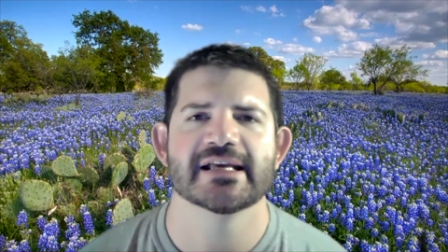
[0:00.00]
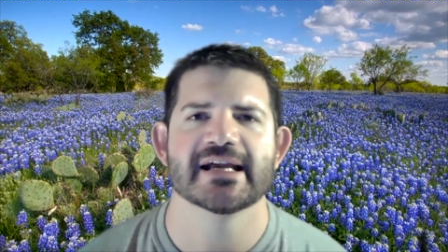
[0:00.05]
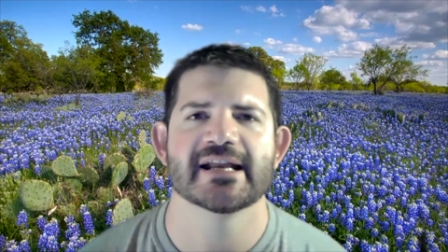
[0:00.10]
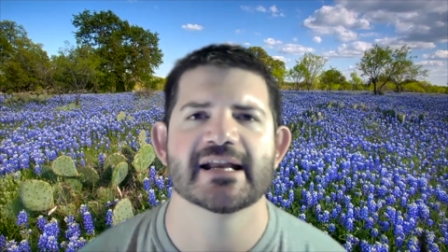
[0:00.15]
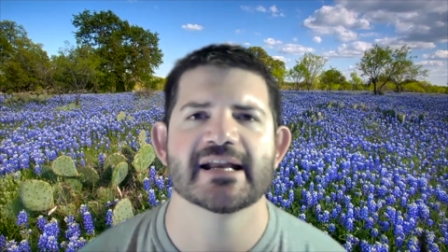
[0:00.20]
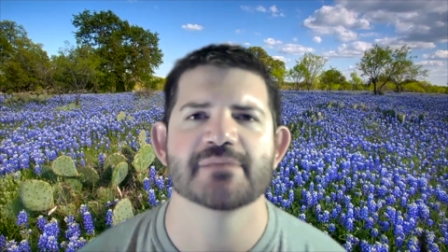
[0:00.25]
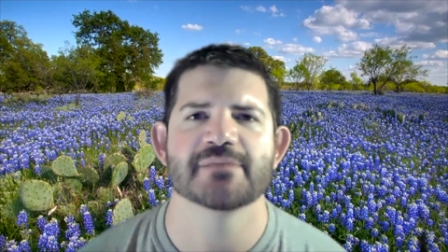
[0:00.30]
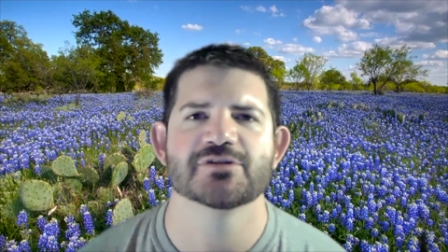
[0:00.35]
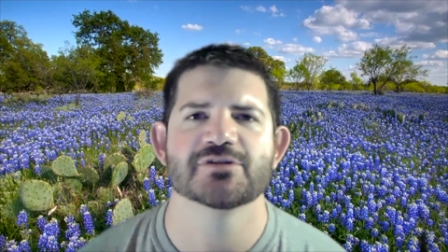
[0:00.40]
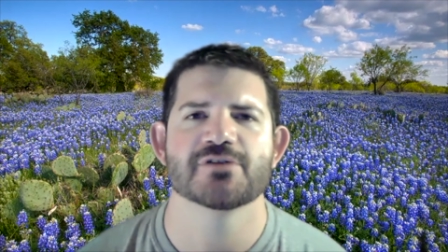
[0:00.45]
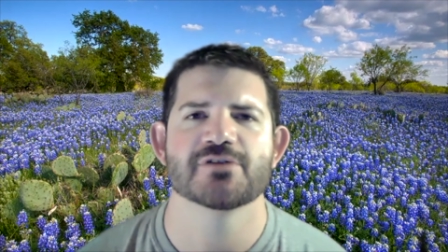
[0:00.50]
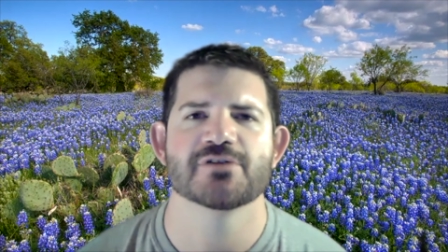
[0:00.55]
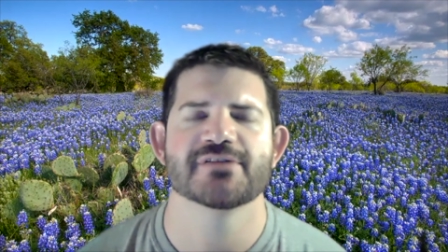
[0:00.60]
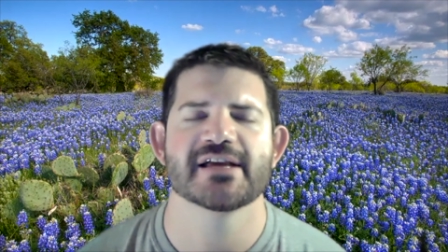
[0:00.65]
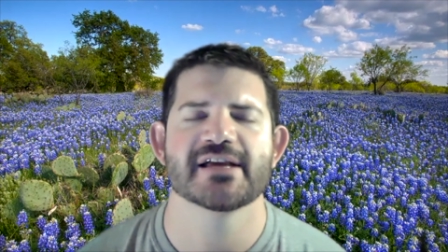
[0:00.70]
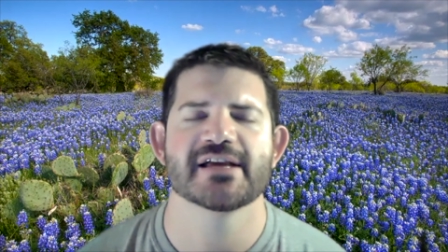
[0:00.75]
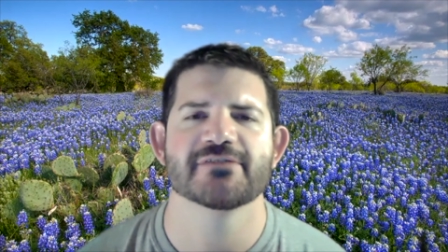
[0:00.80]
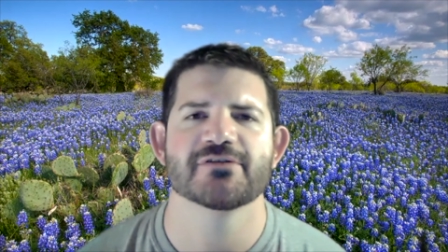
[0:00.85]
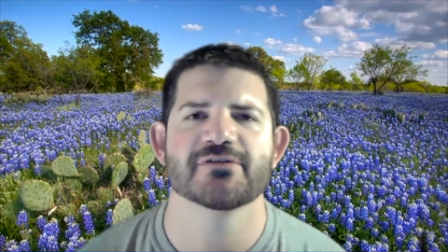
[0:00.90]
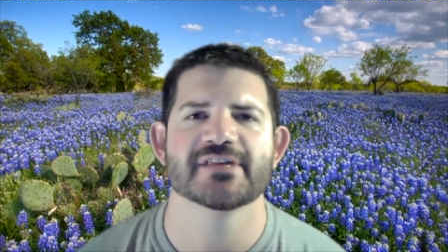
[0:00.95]
And I'm so
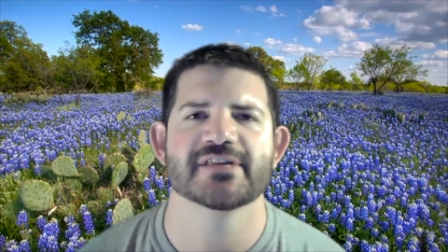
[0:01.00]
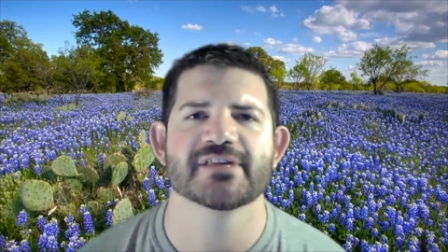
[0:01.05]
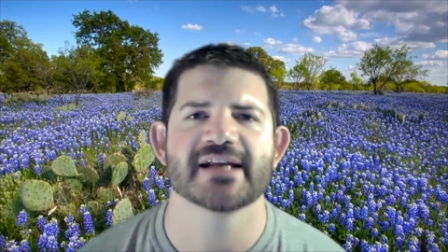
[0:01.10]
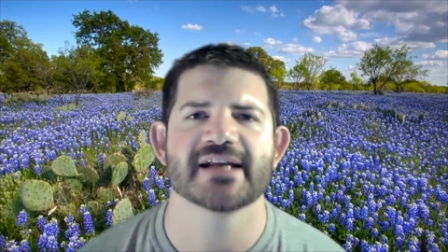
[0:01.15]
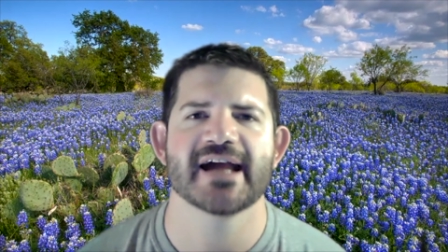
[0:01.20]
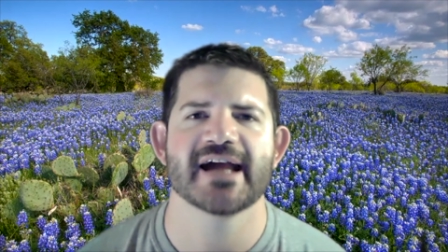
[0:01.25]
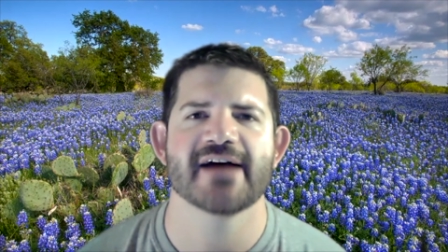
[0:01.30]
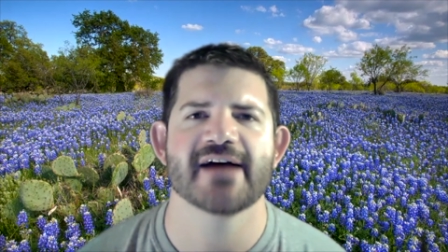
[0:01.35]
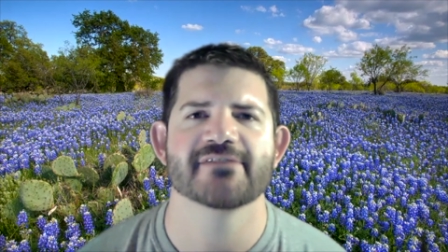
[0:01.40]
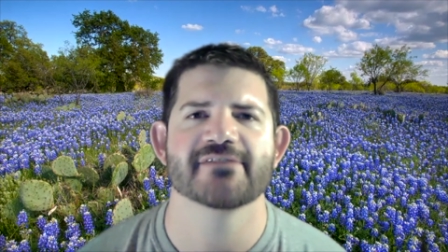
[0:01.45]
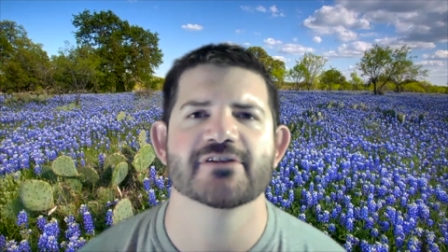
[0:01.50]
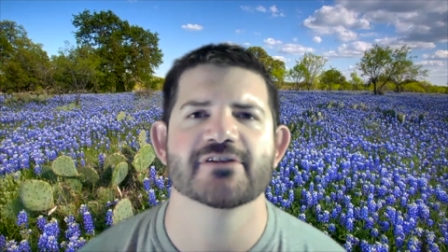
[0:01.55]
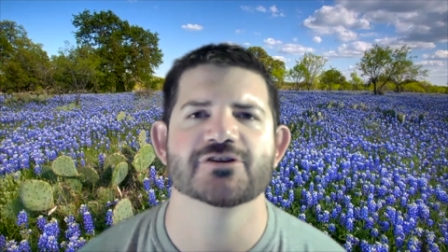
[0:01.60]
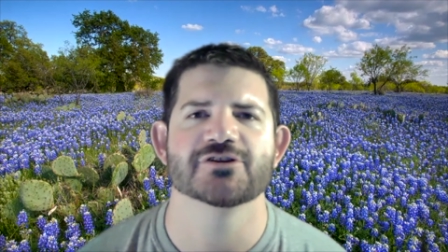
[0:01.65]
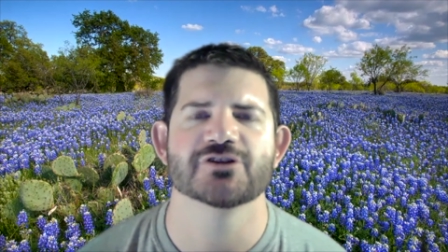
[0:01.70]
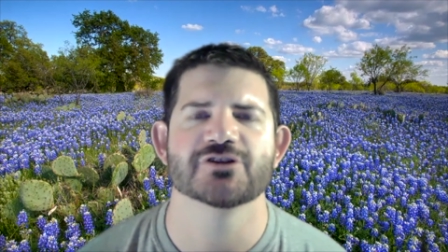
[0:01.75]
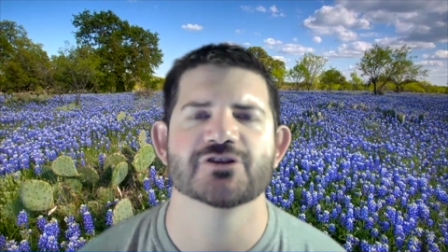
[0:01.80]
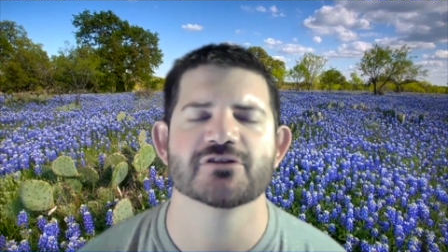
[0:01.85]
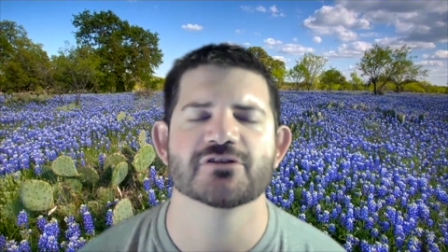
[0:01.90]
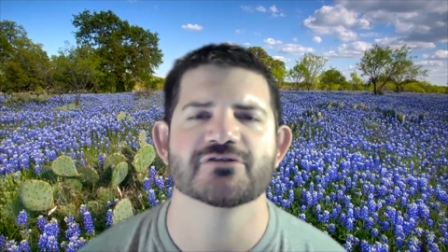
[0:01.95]
thankful that I have a
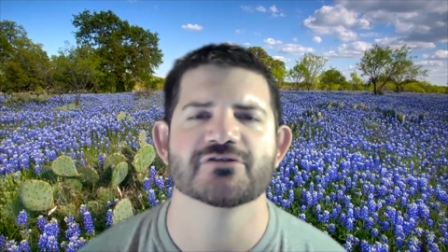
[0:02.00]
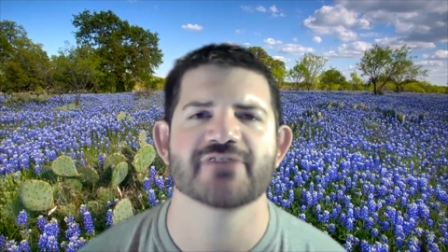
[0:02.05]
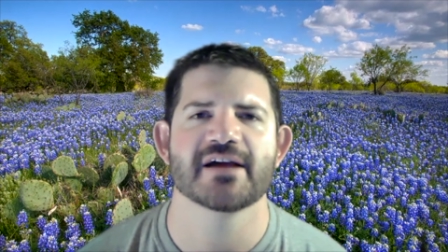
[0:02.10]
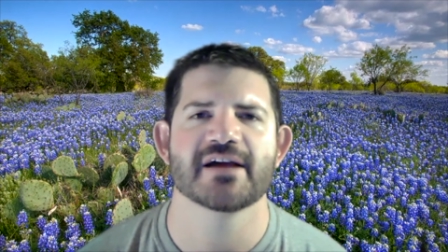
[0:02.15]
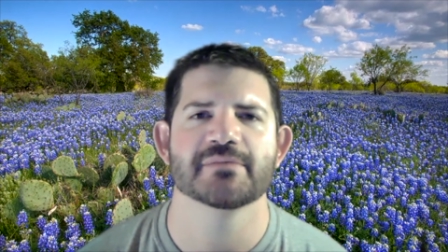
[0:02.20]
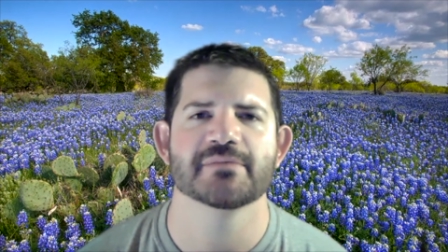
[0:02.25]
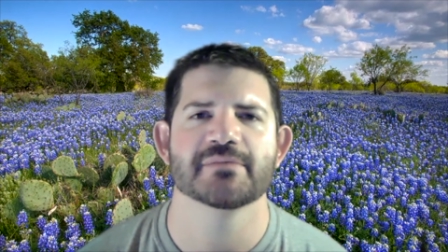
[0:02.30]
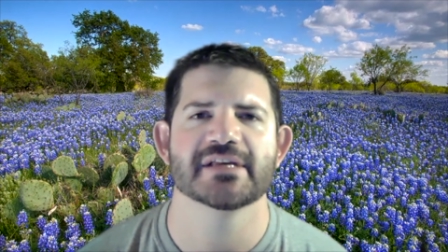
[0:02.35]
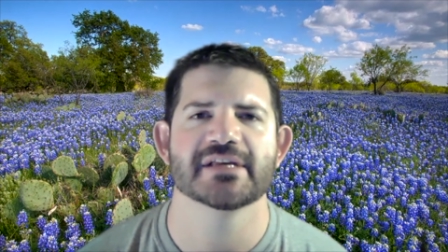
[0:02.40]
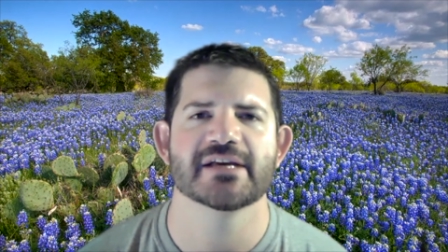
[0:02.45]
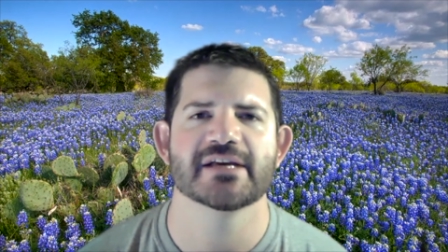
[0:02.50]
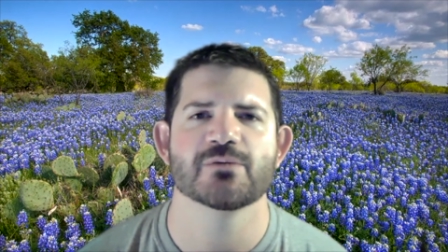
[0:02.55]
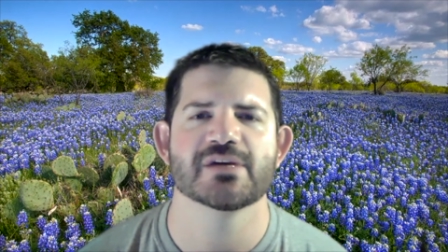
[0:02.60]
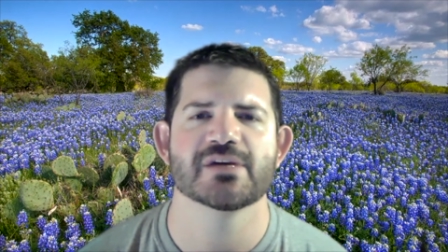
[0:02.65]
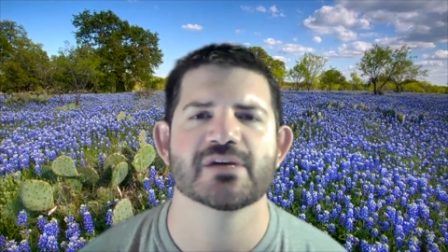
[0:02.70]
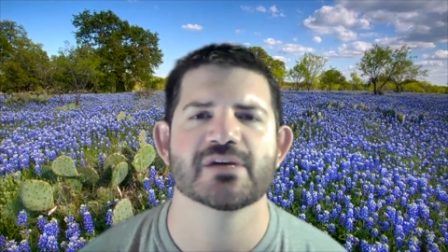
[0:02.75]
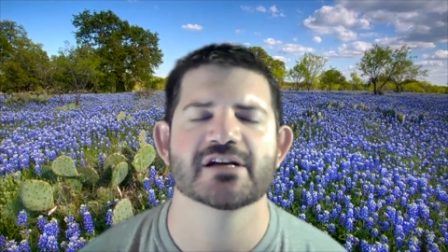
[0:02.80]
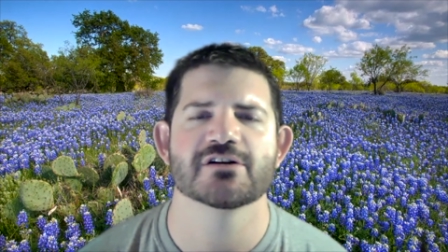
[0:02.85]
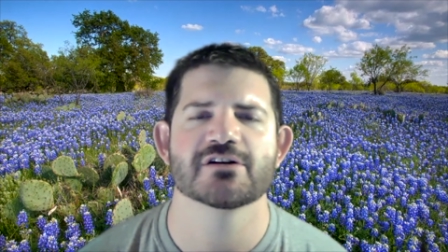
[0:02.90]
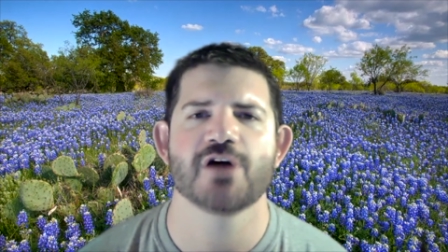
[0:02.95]
church family and we
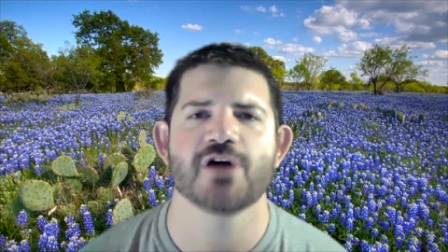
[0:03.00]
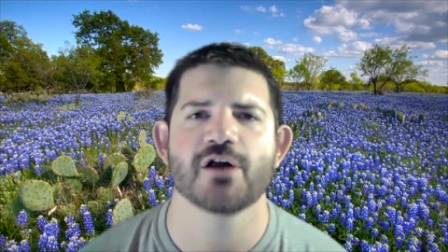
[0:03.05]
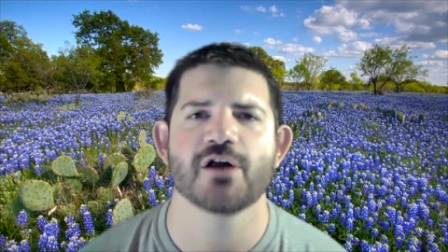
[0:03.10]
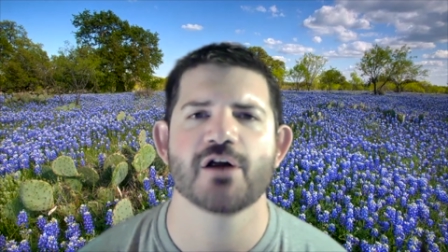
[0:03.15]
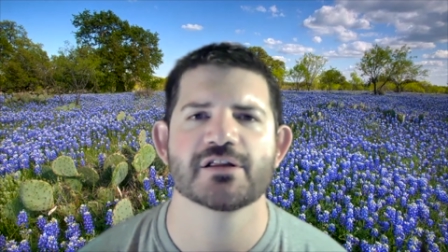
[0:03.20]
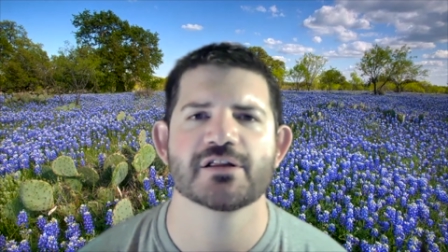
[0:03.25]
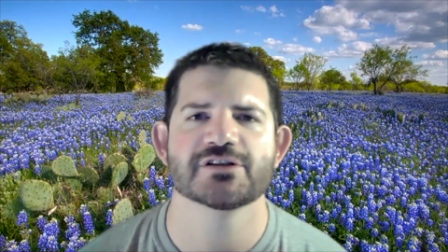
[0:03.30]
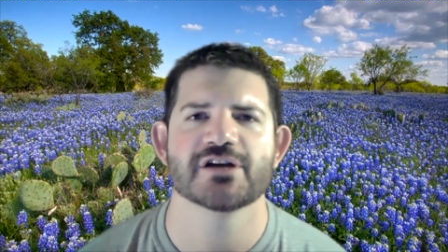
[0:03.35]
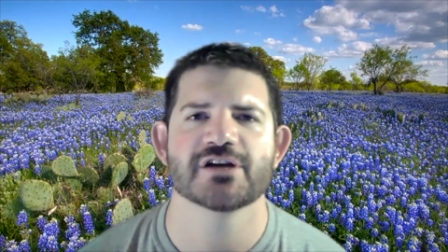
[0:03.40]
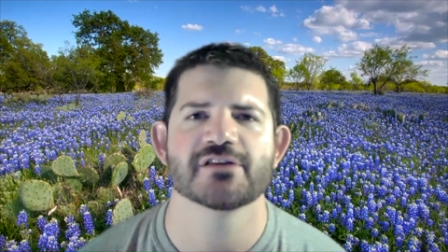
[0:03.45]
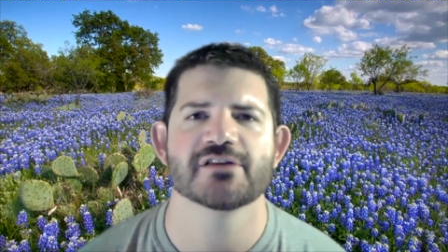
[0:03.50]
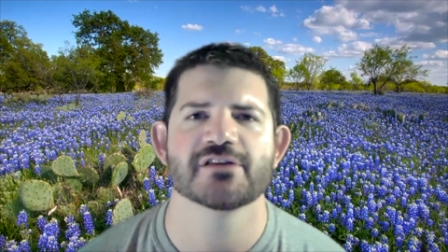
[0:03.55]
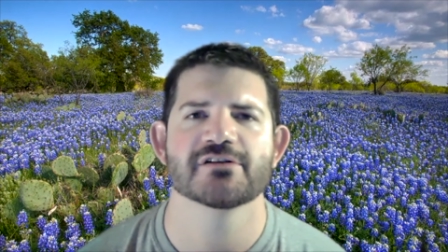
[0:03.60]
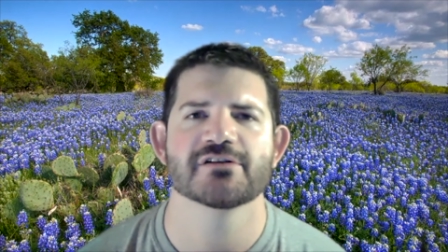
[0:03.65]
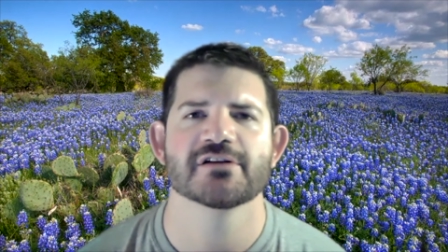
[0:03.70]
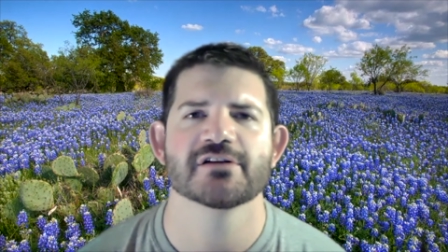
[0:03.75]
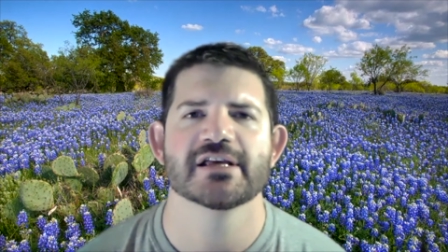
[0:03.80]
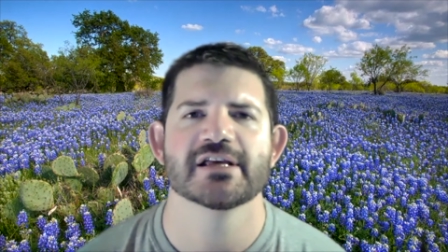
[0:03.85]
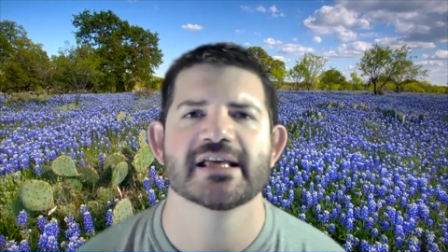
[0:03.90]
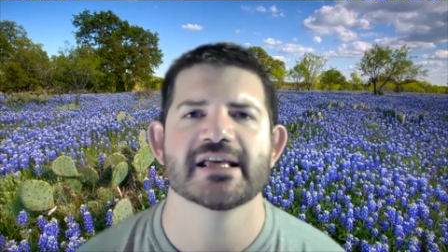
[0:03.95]
can call each other